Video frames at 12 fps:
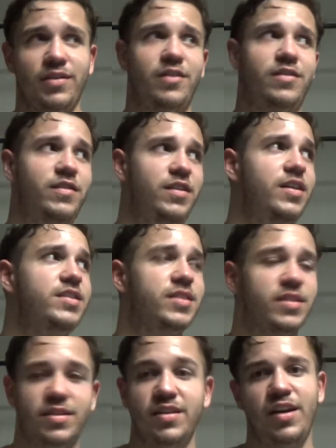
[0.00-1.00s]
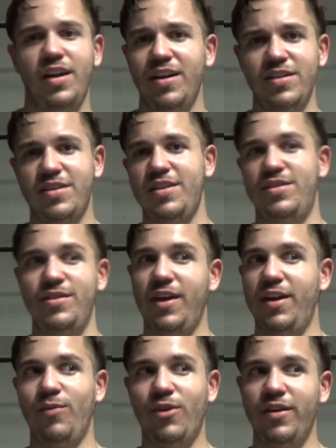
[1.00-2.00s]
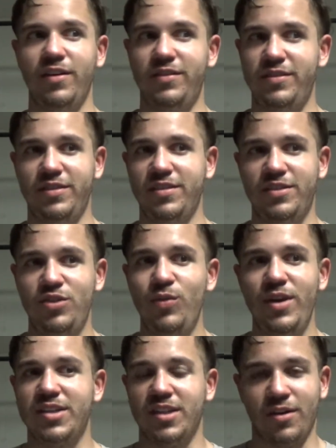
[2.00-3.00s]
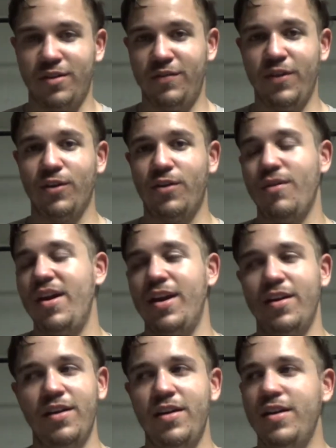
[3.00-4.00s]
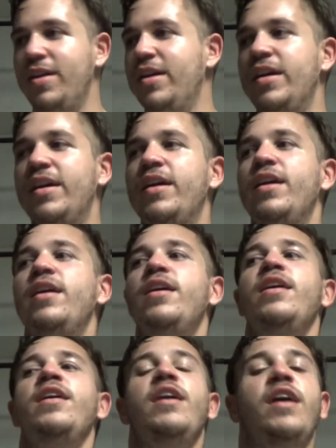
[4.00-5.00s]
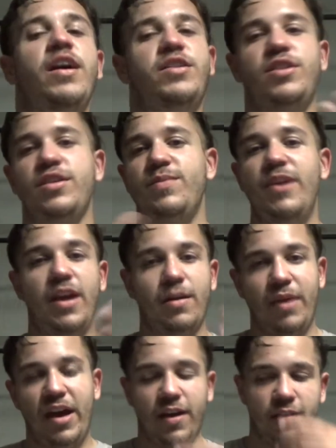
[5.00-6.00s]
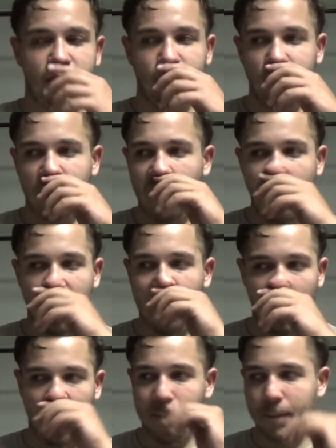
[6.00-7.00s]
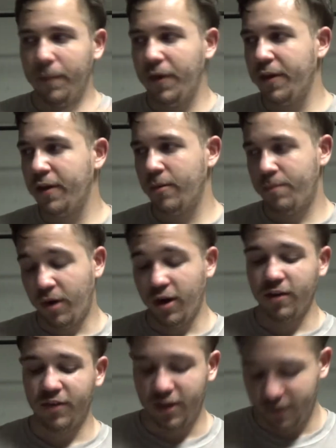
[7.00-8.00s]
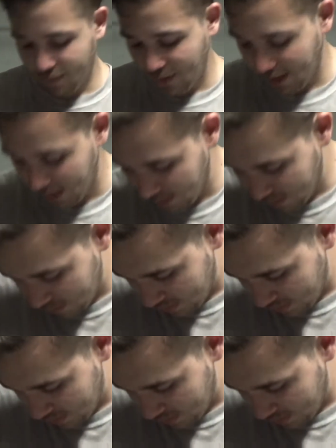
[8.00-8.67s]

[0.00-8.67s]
like, Jesus, and, like, I just hit 291 just 2 weeks ago and it felt great. It's just me getting back into it. Part of it is my